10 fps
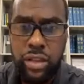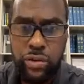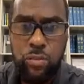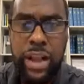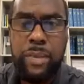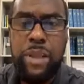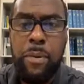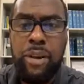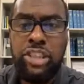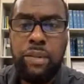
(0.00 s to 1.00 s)
you back me up
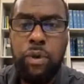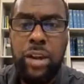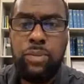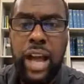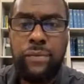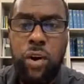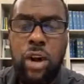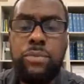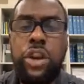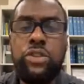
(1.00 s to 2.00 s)
on my 10-point
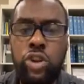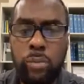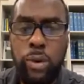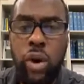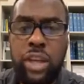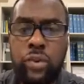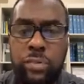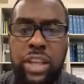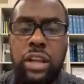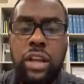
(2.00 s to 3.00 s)
platform, you're going to be working with
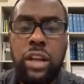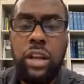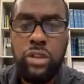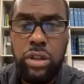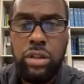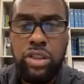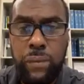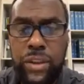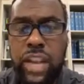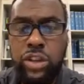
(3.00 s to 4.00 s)
me,
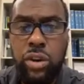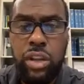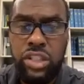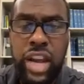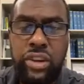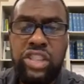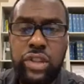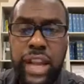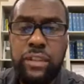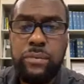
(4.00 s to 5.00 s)
Sophia, and your entire
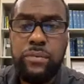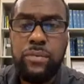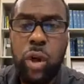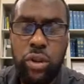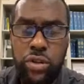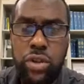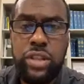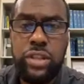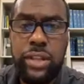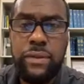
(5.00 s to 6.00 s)
slate on
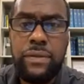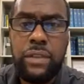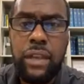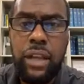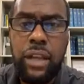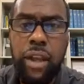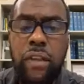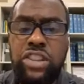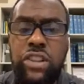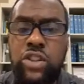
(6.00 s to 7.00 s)
union leave. And all
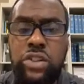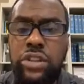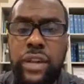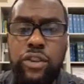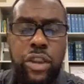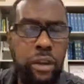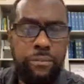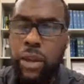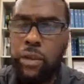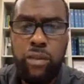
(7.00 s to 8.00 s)
these other union leavers,
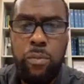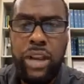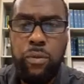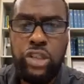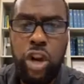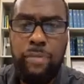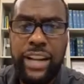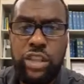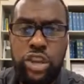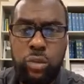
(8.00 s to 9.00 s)
they're being returned
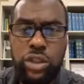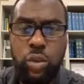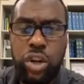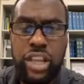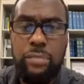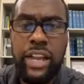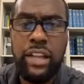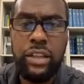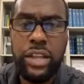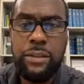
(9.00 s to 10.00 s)
back to work
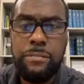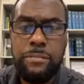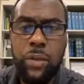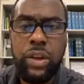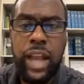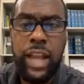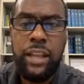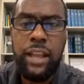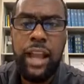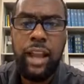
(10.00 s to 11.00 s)
immediately,
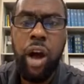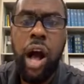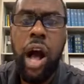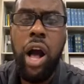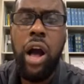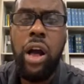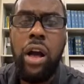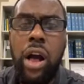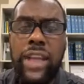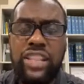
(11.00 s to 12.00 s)
okay? And
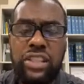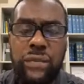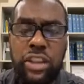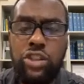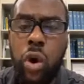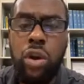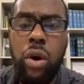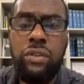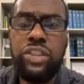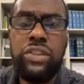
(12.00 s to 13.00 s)
all that stuff that's going
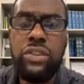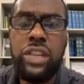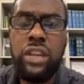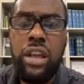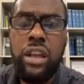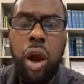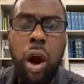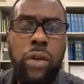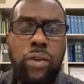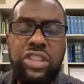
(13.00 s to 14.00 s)
on with the union,
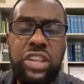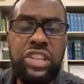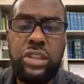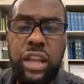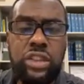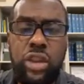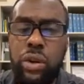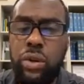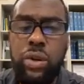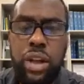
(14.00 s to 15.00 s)
all those
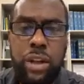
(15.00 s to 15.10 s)
internal